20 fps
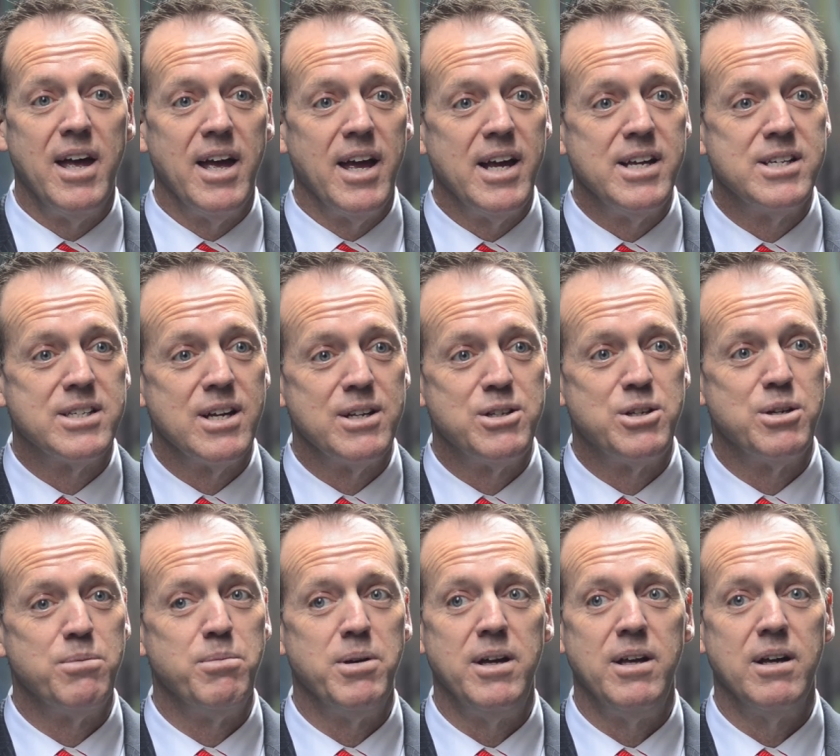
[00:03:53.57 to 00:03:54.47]
He said to
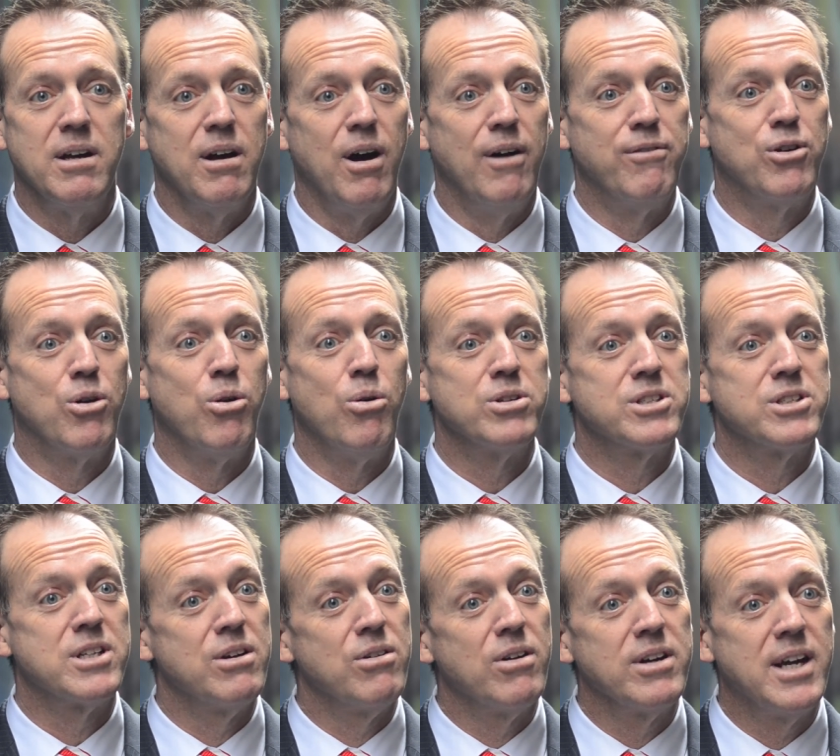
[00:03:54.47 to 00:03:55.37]
me, of course,
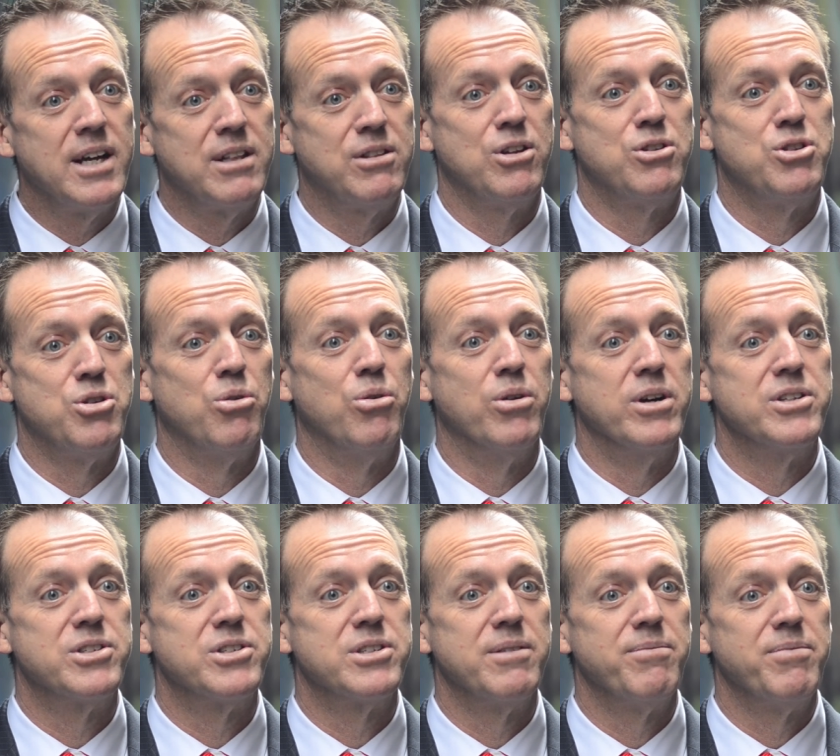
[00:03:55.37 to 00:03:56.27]
can I get the
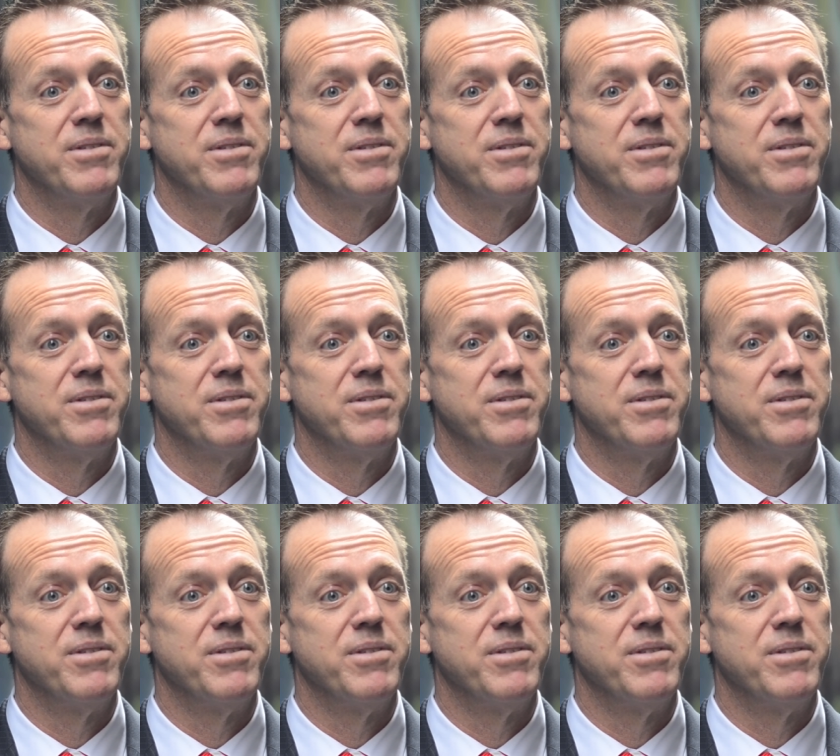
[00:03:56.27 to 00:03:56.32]
toys?